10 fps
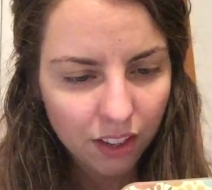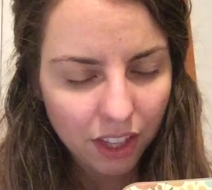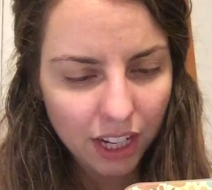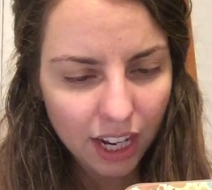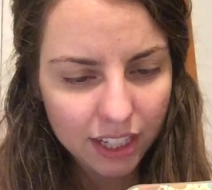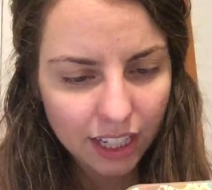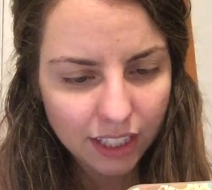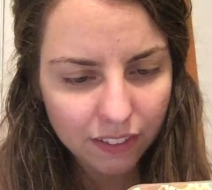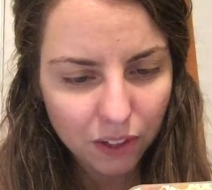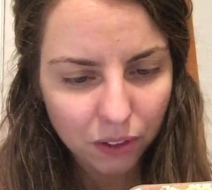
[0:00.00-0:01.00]
Then he had a
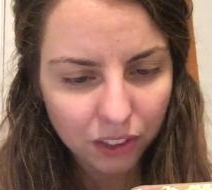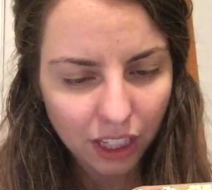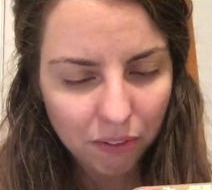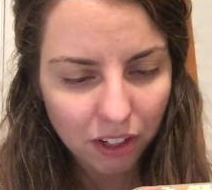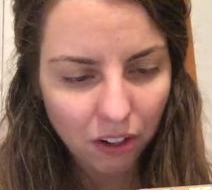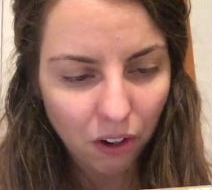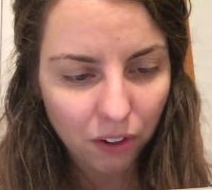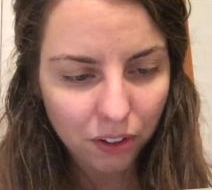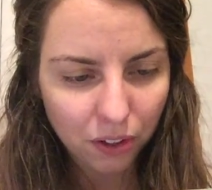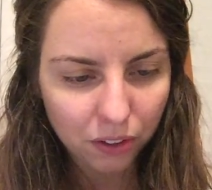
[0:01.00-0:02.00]
taste of gold, and he wanted
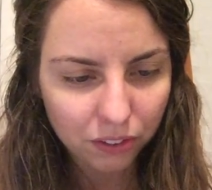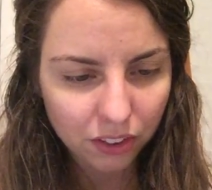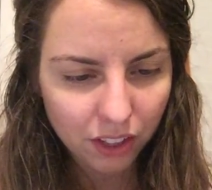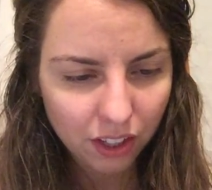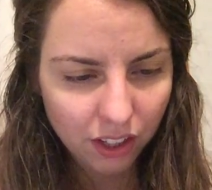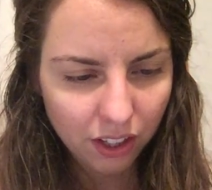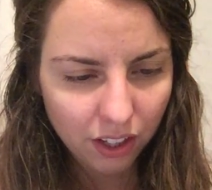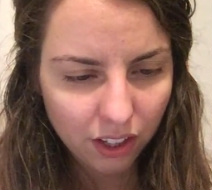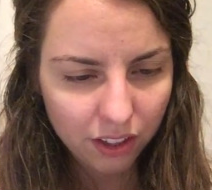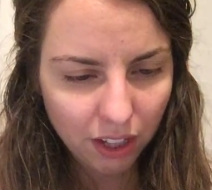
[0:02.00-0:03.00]
all the gold.
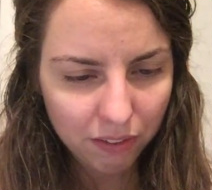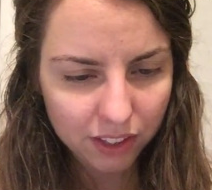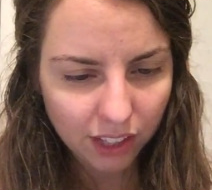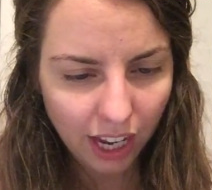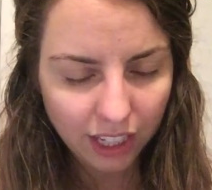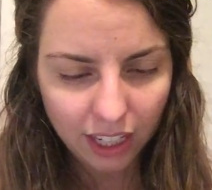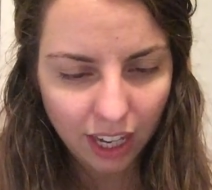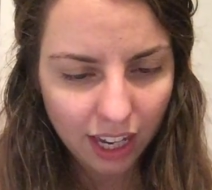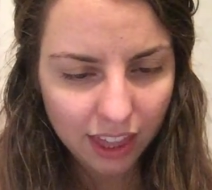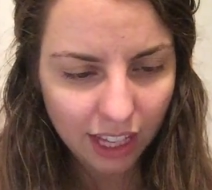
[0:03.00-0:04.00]
Then it was land
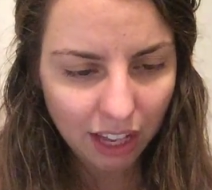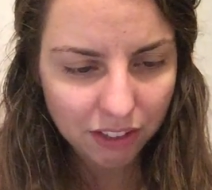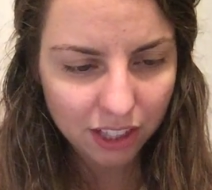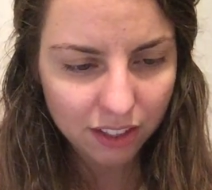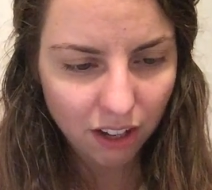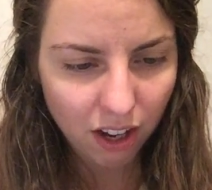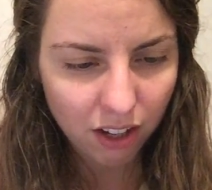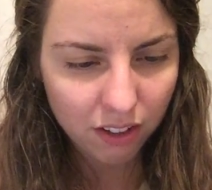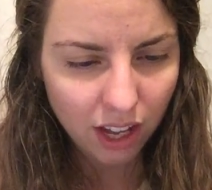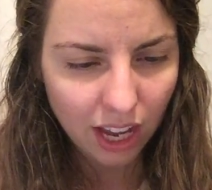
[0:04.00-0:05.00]
and anything else he
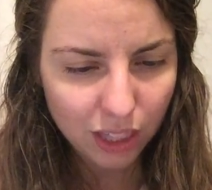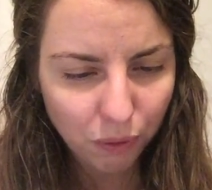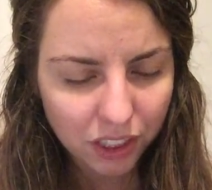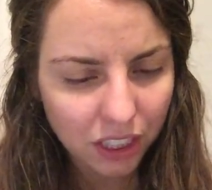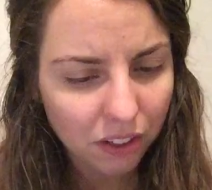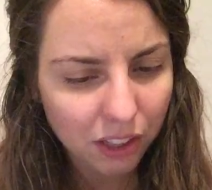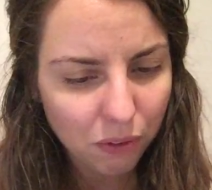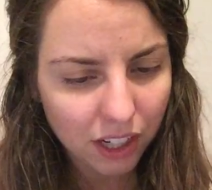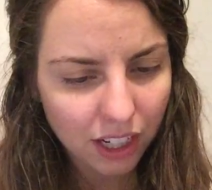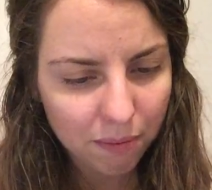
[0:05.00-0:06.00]
saw. His wanting only
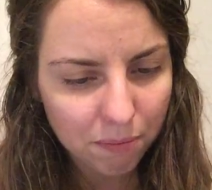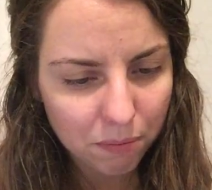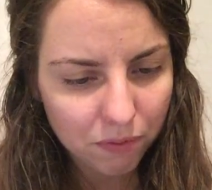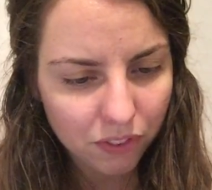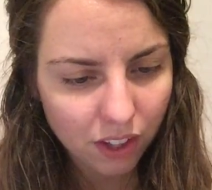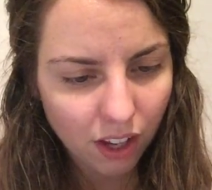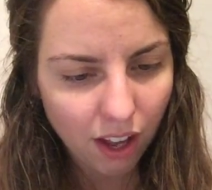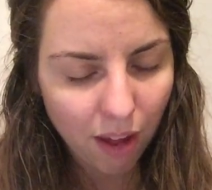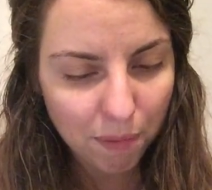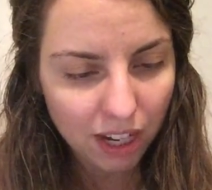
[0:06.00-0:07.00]
made
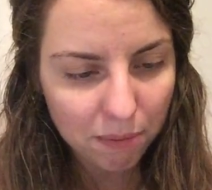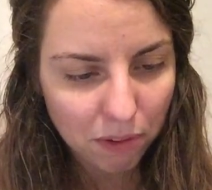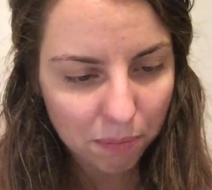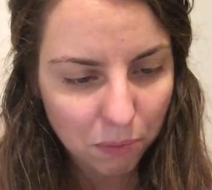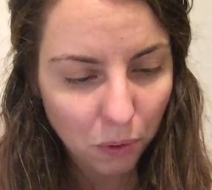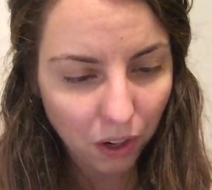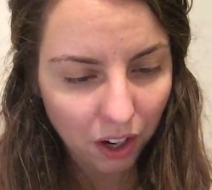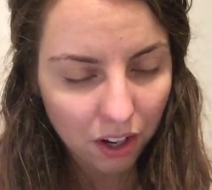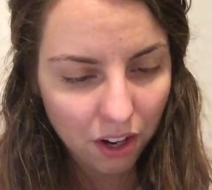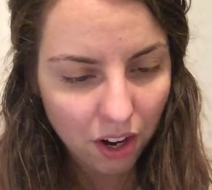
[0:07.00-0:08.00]
him want
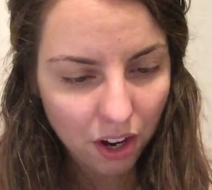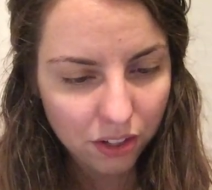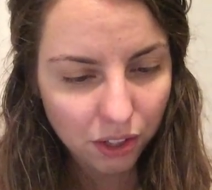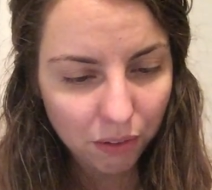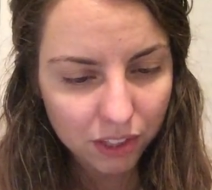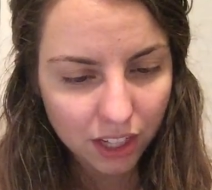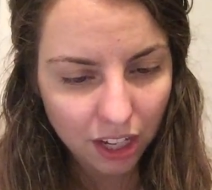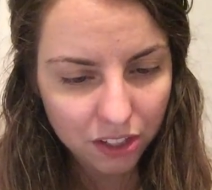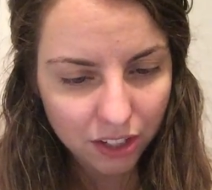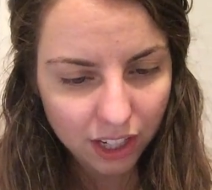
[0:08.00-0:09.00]
more. Soon it was
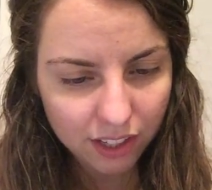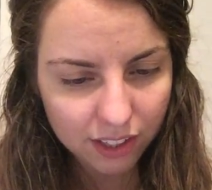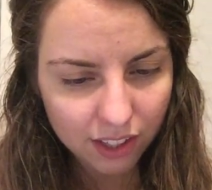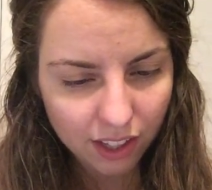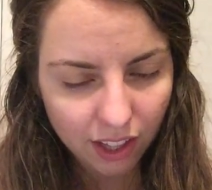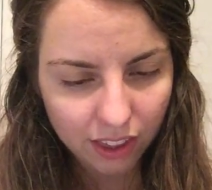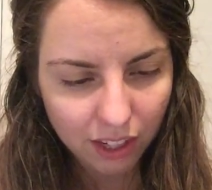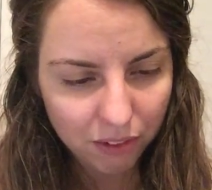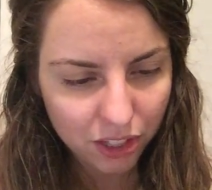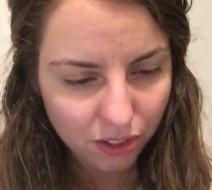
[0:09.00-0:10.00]
countries, and
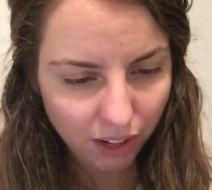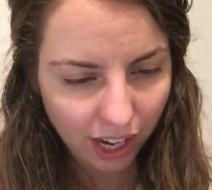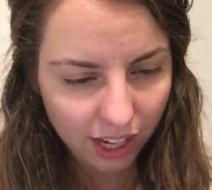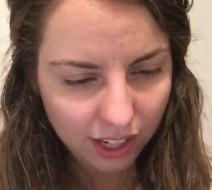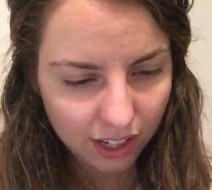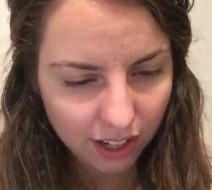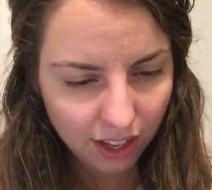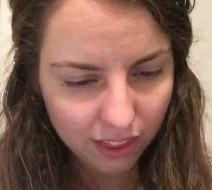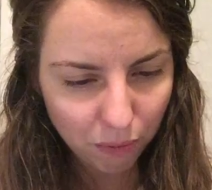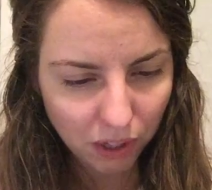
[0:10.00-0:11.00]
then it was trade.
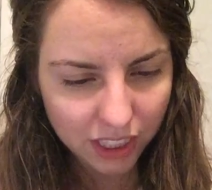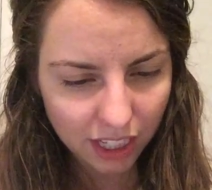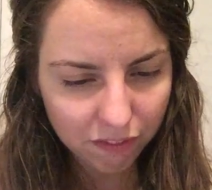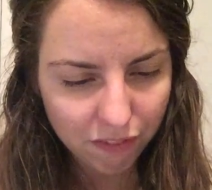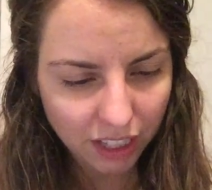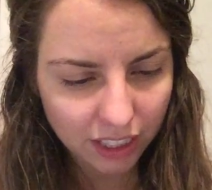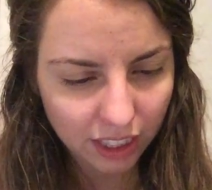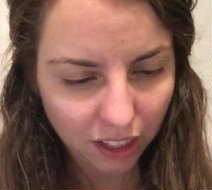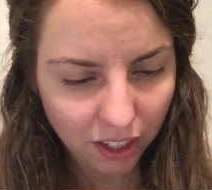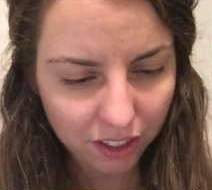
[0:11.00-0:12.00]
The wanting
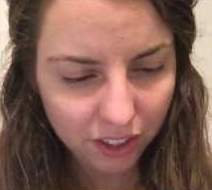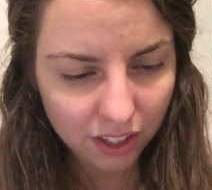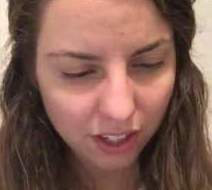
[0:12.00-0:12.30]
infected the earth.